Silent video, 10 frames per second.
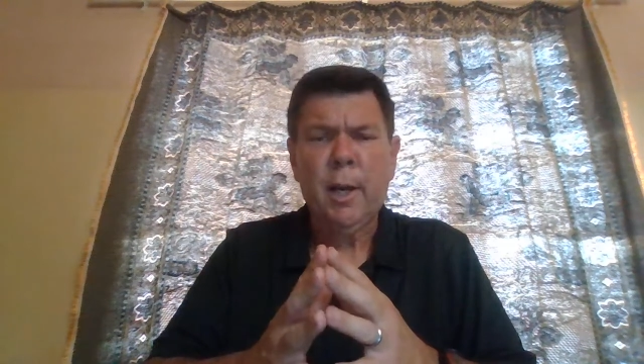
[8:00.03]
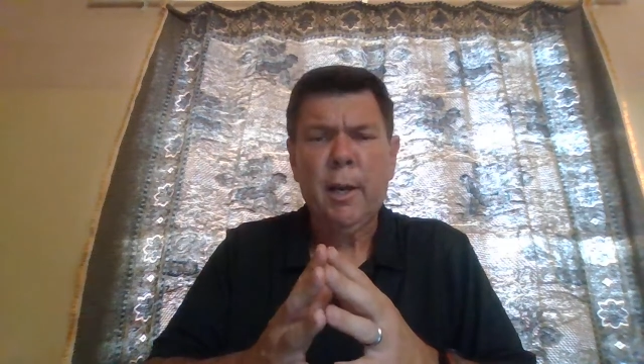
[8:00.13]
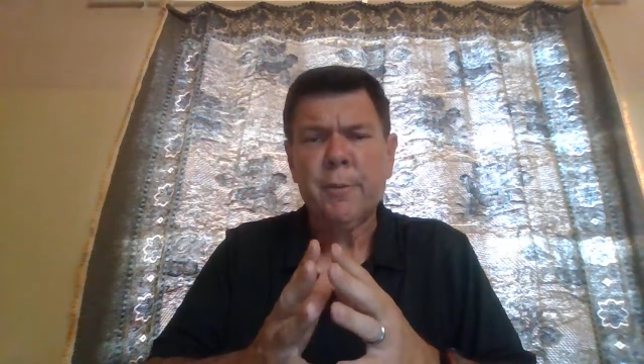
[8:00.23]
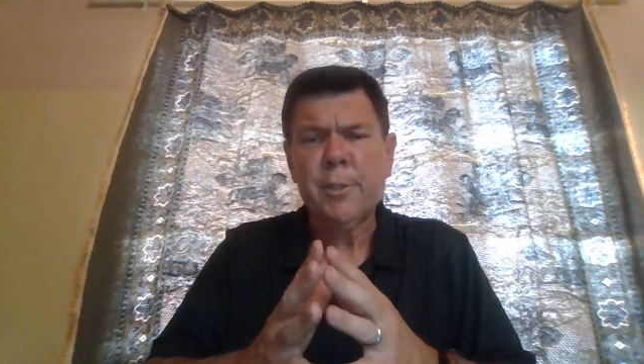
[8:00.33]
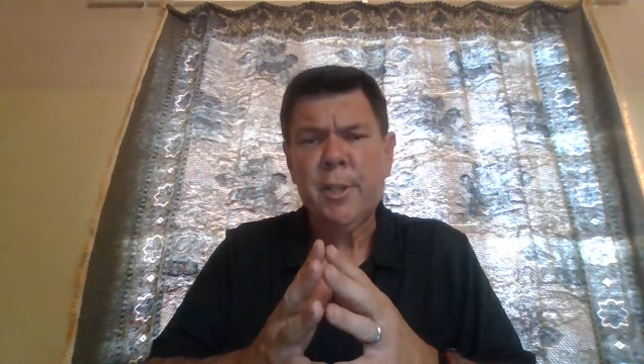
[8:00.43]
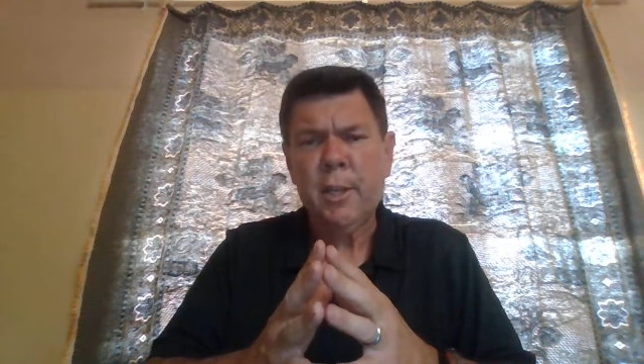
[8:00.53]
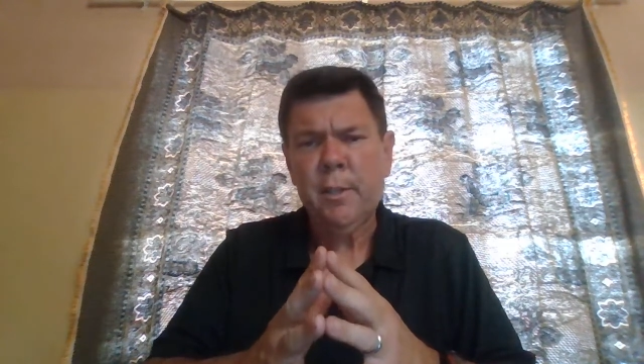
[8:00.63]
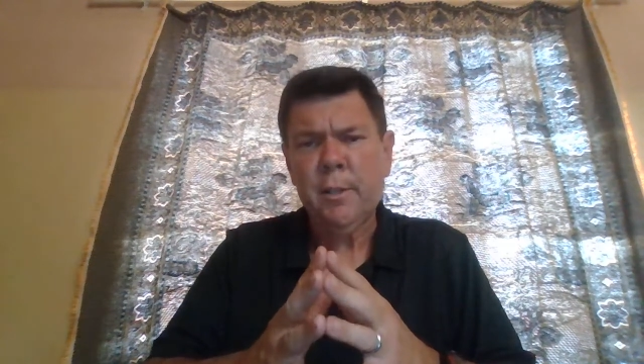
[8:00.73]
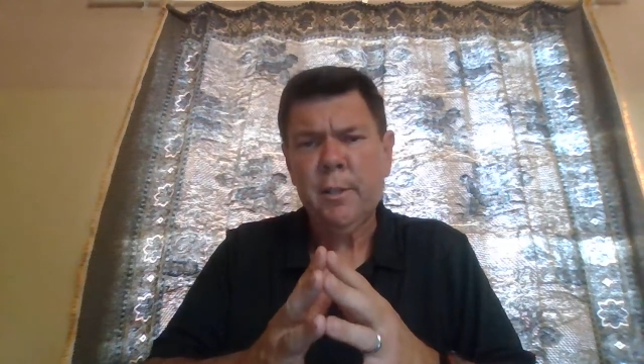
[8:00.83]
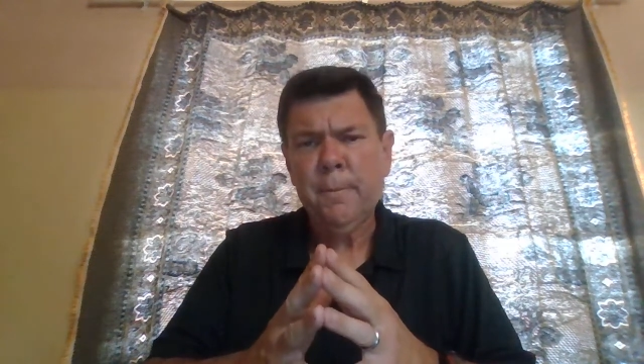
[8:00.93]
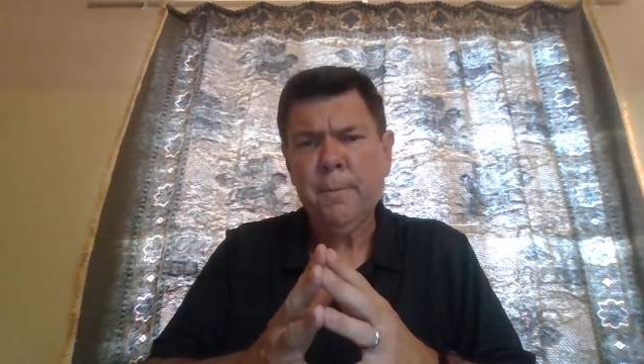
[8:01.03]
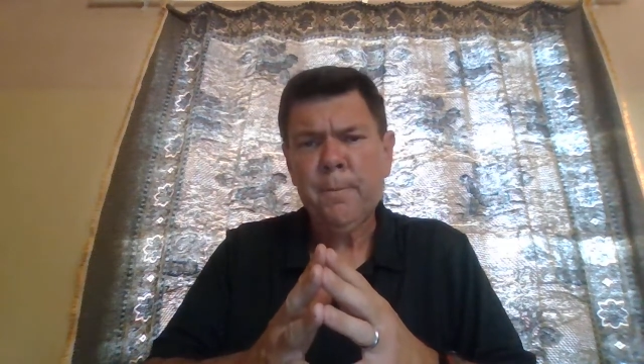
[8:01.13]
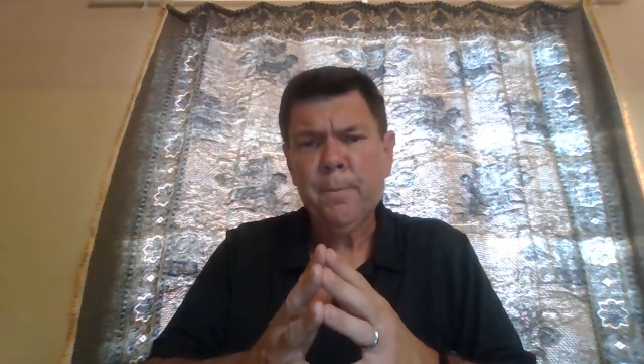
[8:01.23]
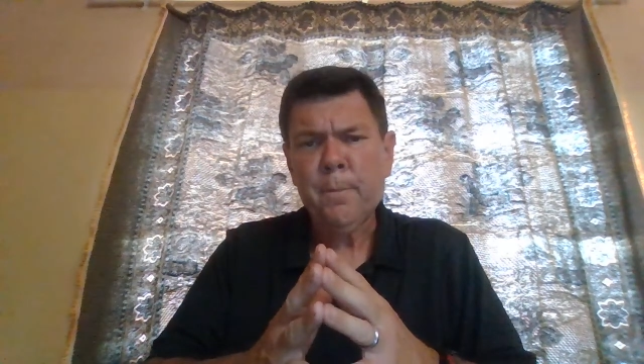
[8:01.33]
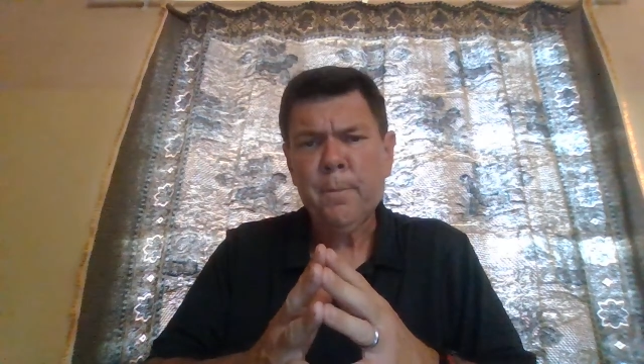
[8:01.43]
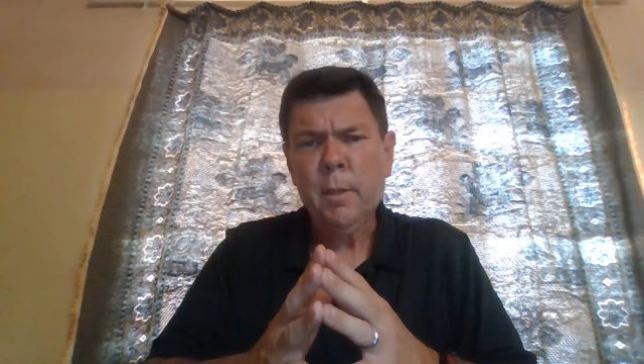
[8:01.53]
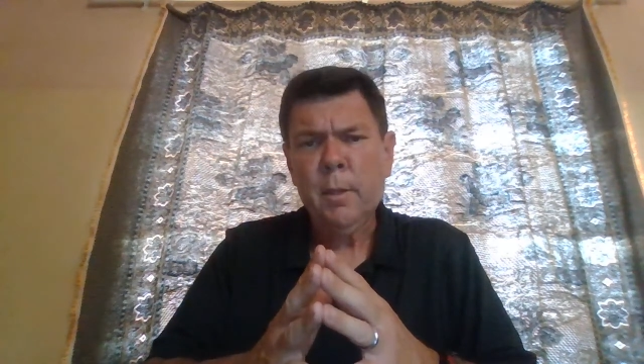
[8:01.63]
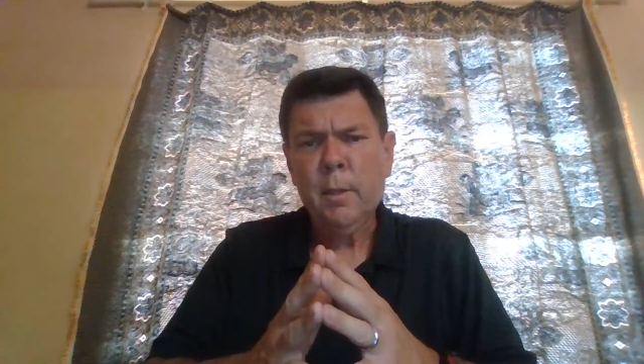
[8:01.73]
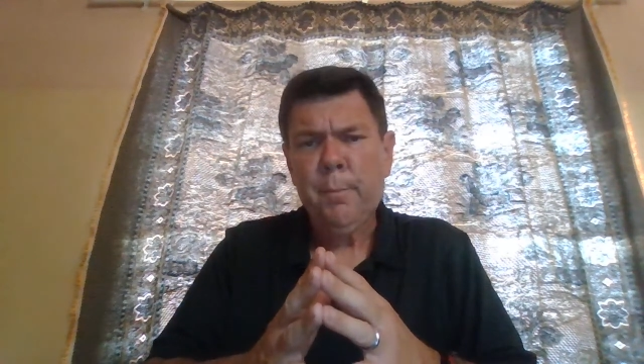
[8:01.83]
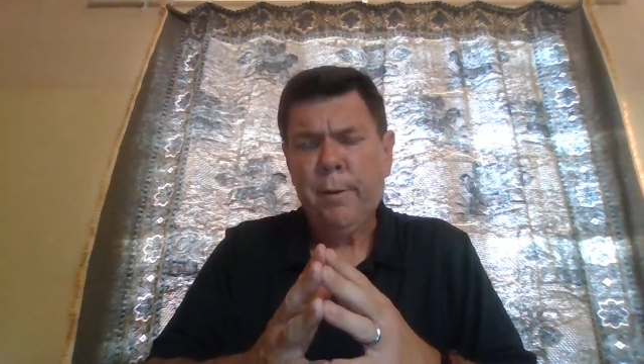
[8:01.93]
not forsake you.
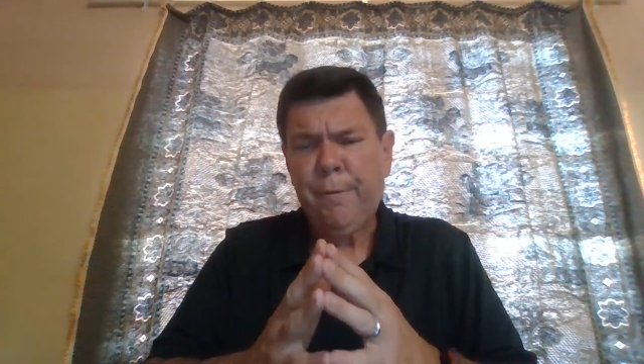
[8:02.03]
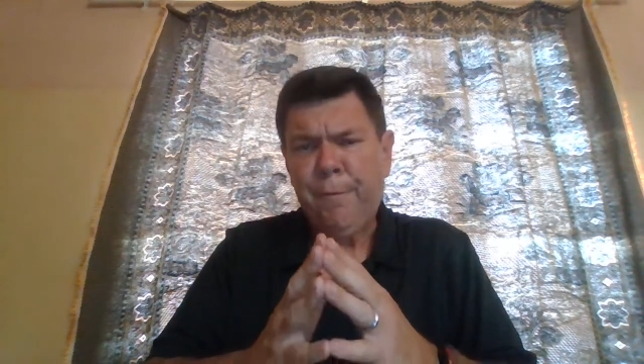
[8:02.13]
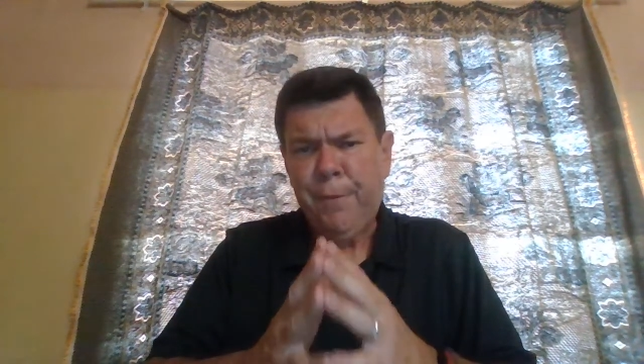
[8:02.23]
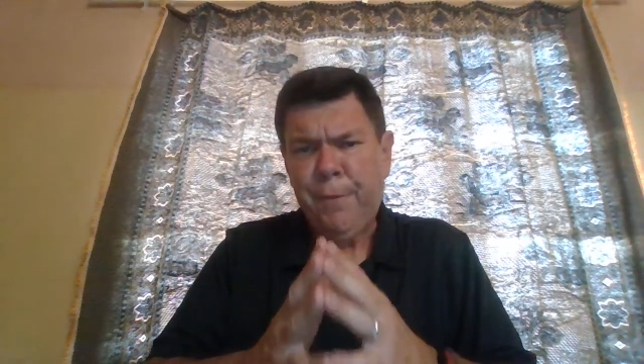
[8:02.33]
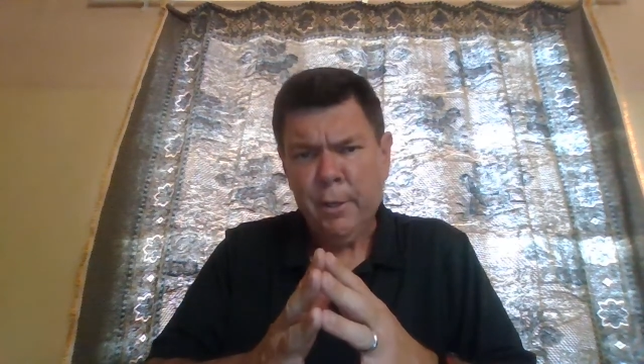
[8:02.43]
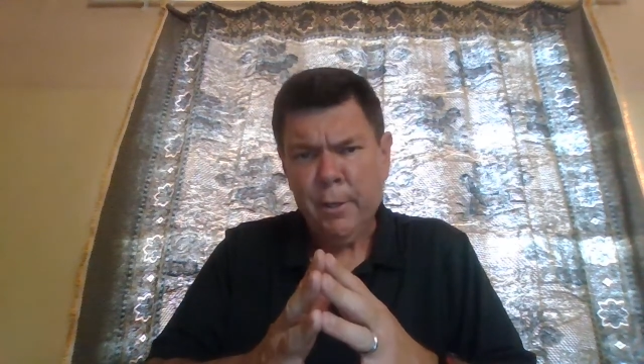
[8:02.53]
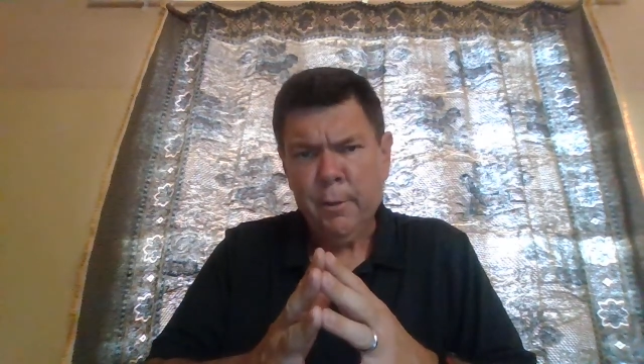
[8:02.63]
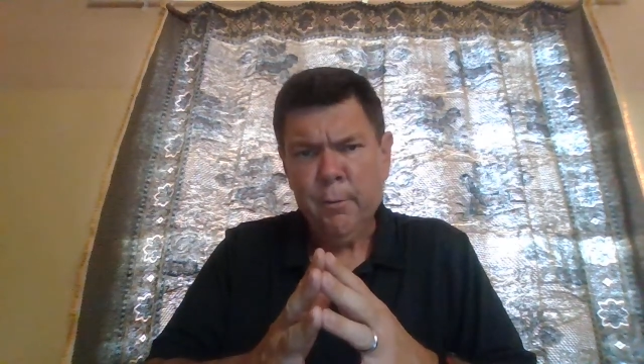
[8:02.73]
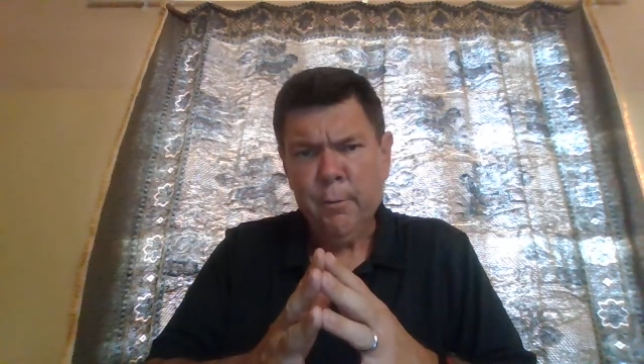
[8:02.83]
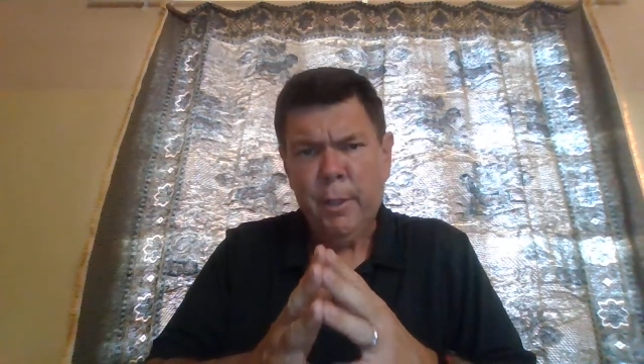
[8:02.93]
But fear